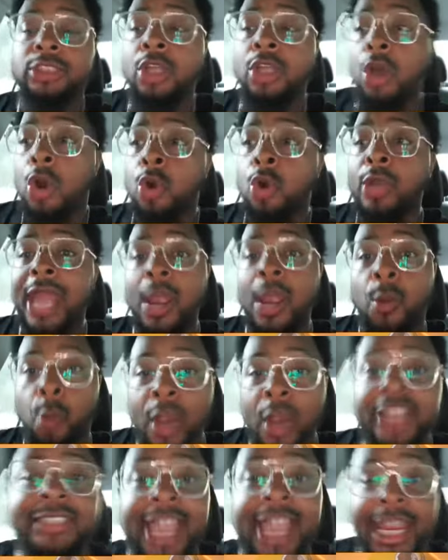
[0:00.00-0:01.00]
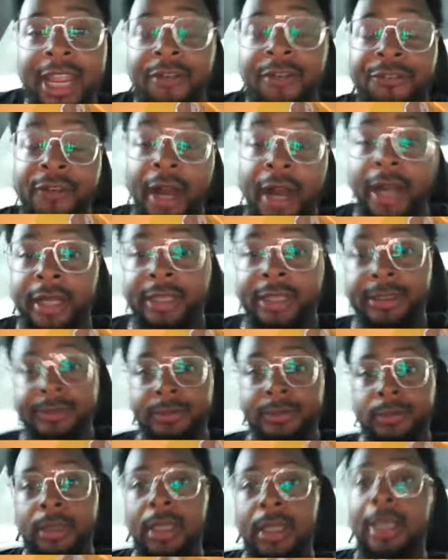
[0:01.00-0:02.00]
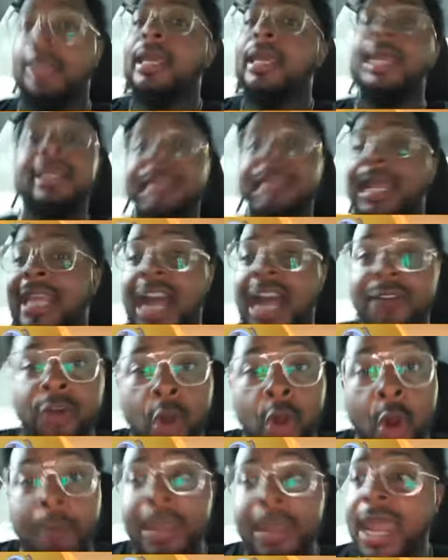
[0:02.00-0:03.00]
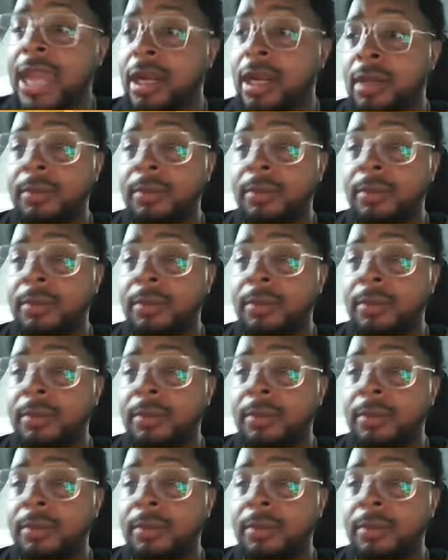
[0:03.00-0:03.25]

who they wish they could fuck. They never gonna meet them.